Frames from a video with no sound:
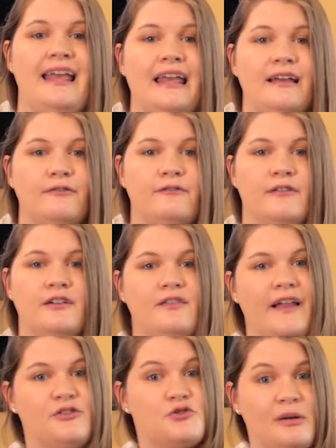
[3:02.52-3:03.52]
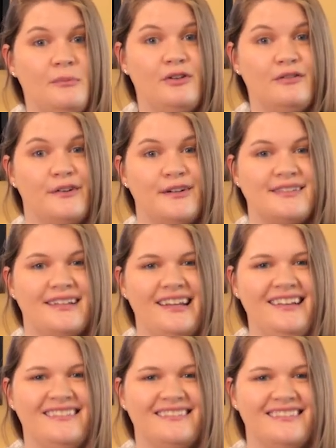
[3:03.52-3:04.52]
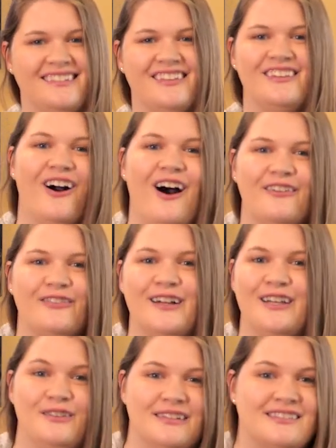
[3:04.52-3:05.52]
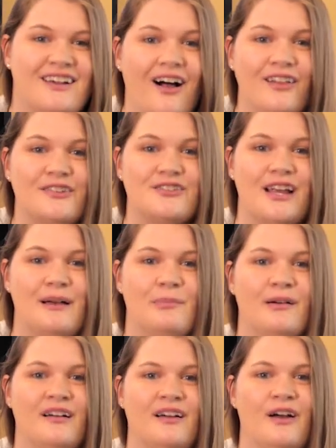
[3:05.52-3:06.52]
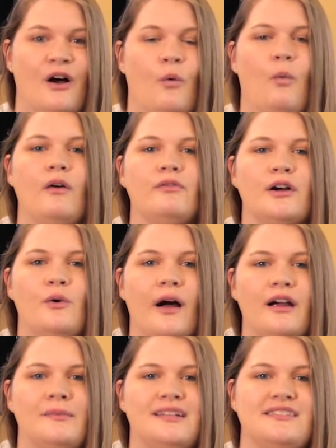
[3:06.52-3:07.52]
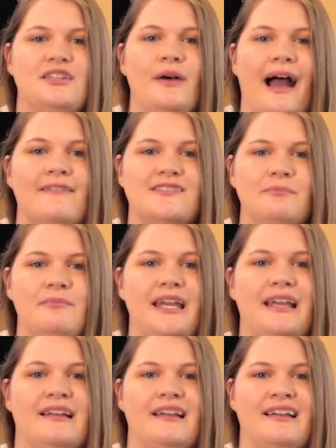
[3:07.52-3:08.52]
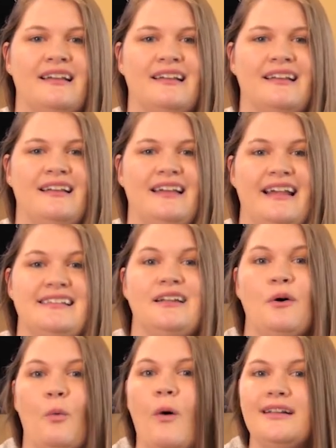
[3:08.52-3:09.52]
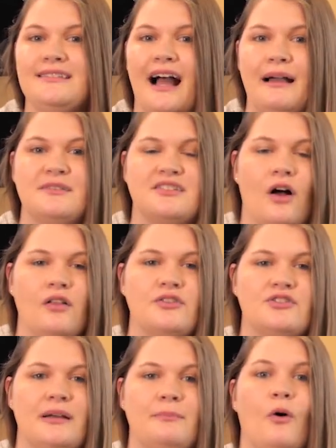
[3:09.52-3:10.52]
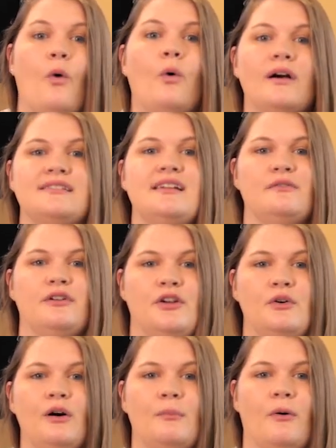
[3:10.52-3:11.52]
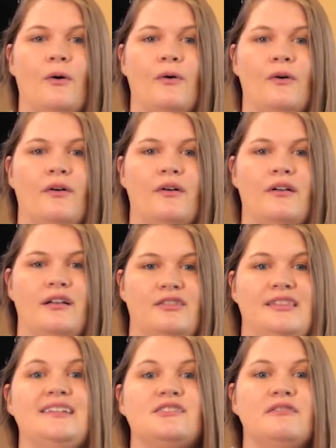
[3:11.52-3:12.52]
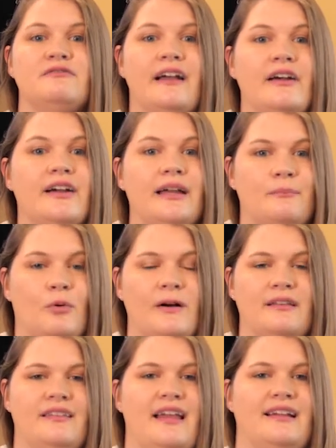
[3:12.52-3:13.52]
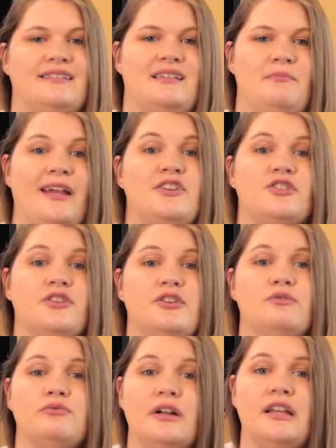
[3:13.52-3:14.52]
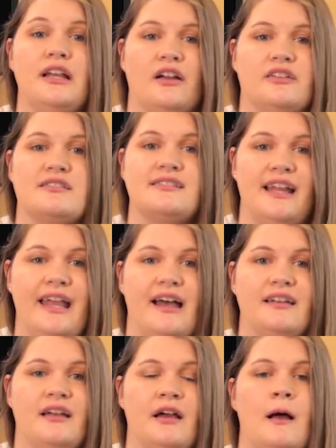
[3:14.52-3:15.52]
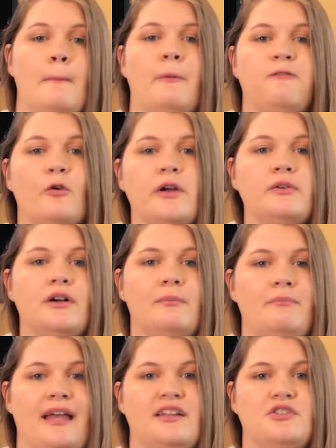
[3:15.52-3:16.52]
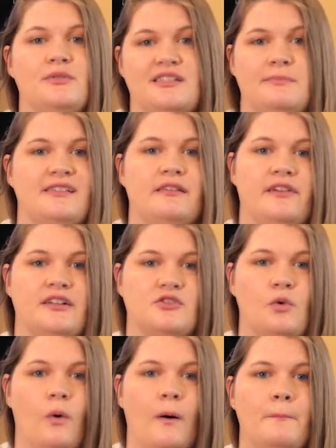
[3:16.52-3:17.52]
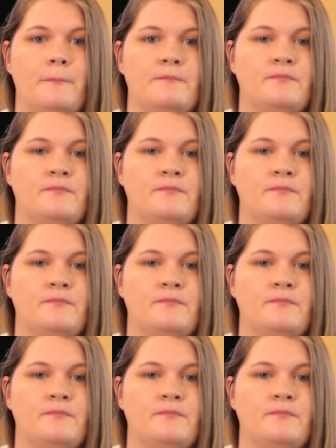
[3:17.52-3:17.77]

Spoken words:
If, like Dream University, they're offering you a scholarship, what requirements do you have to meet? Is it a one-time scholarship or is it renewable? These are very important things to make sure you really understand before you commit to a specific school.